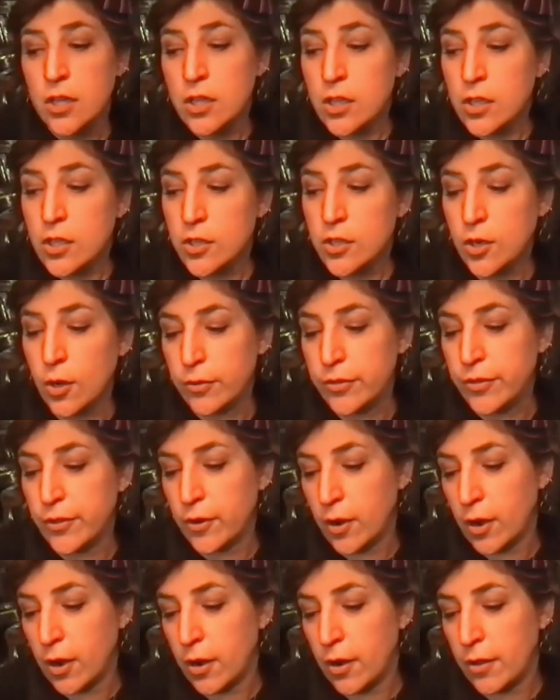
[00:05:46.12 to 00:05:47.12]

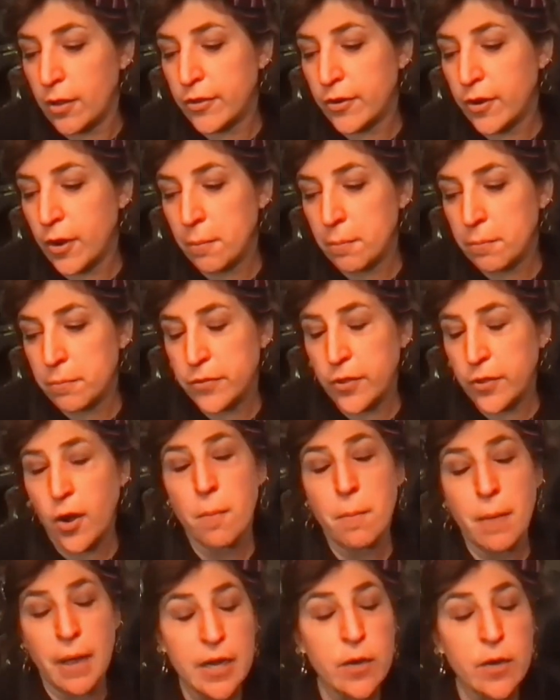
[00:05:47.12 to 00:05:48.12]
there are
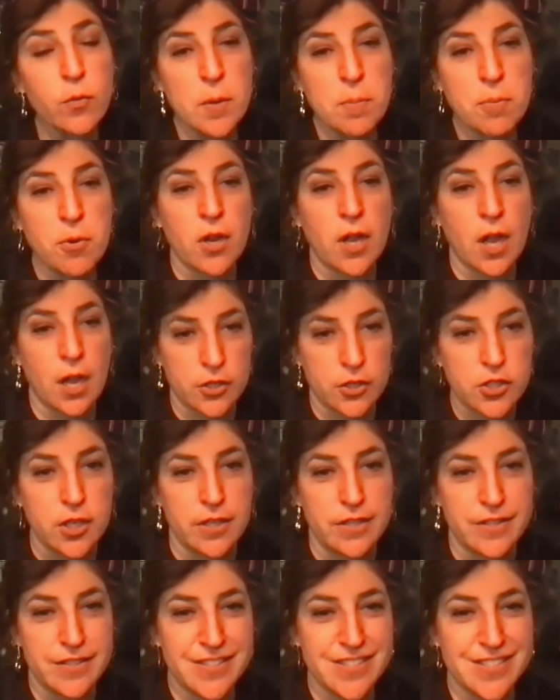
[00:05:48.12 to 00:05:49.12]
many
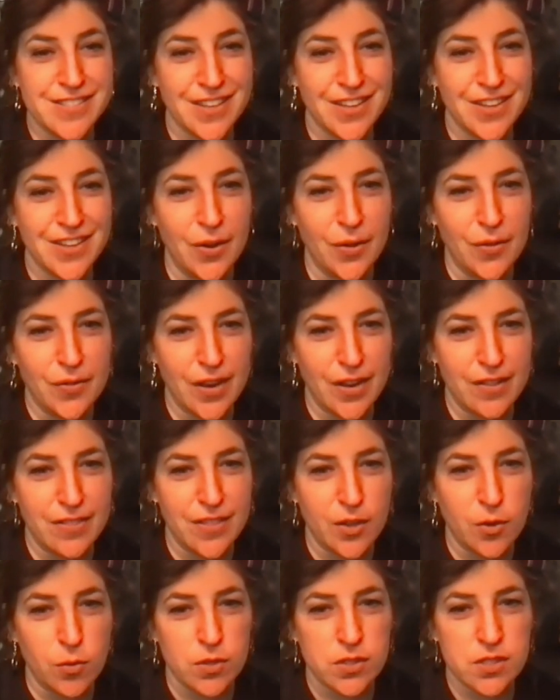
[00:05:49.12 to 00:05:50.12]
repercussions, that I
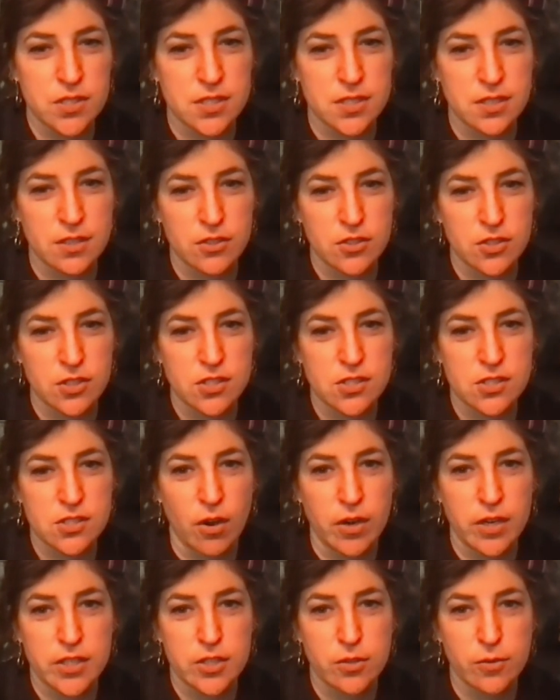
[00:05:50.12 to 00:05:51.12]
think we're still just
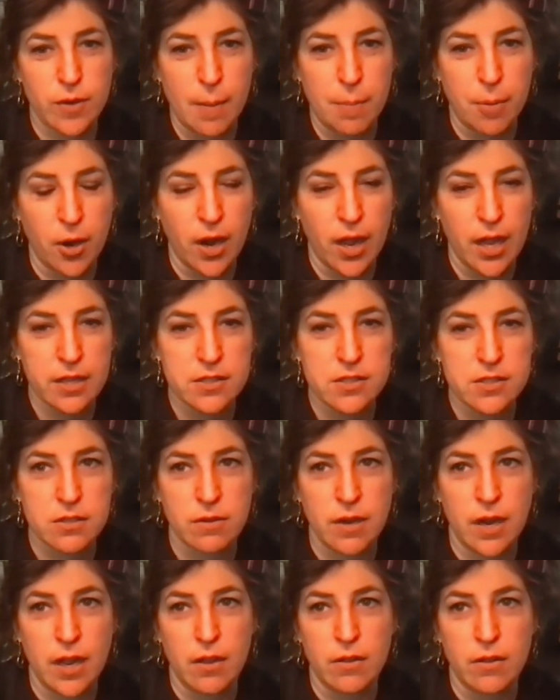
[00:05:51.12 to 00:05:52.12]
starting to wrap our heads
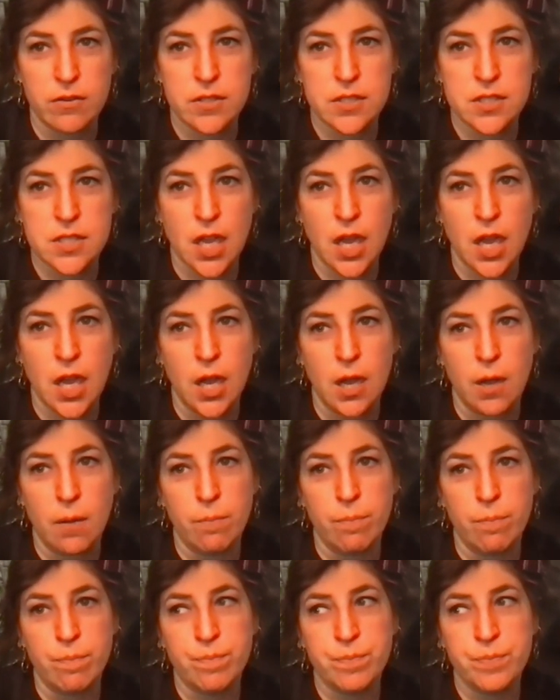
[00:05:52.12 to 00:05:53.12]
around
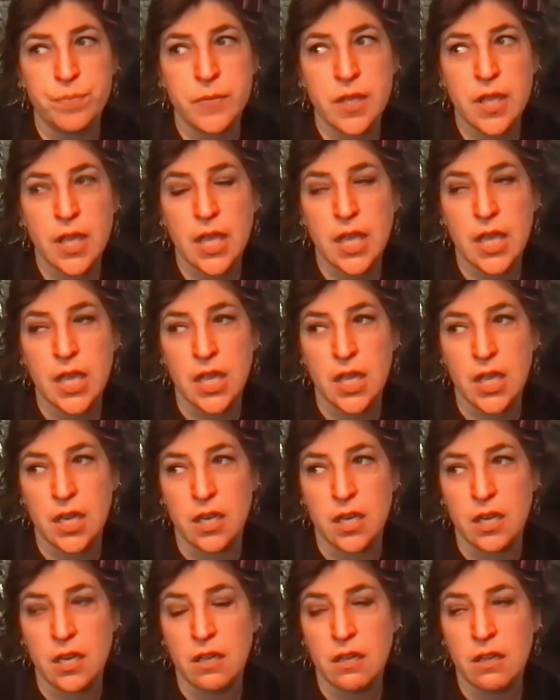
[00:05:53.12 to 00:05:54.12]

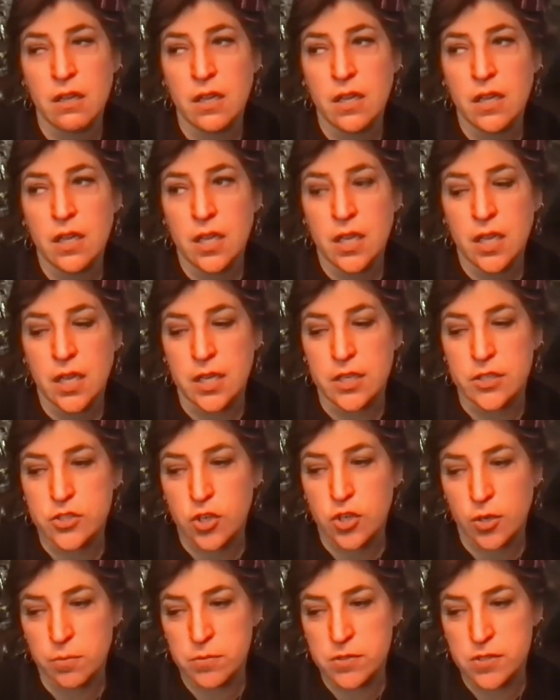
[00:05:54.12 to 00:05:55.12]
in
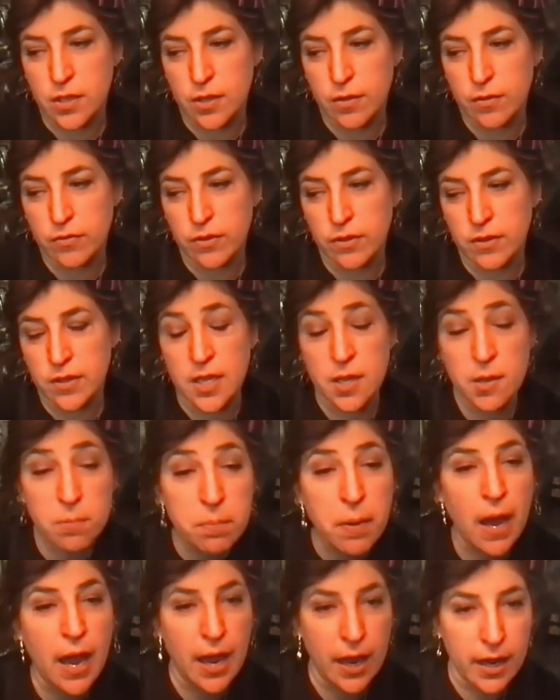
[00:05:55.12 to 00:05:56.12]
terms of the
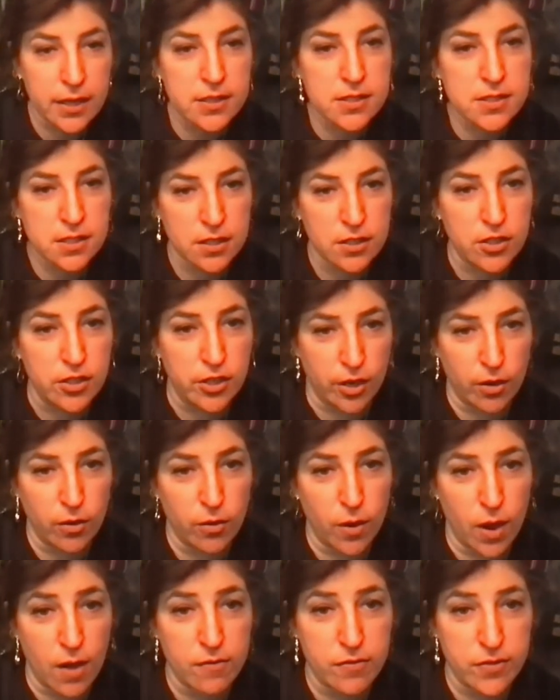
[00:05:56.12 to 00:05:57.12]
impact,
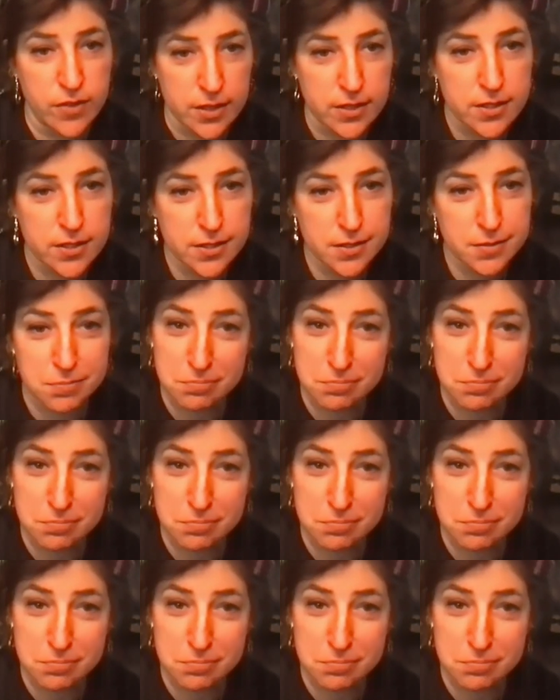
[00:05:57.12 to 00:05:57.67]
of this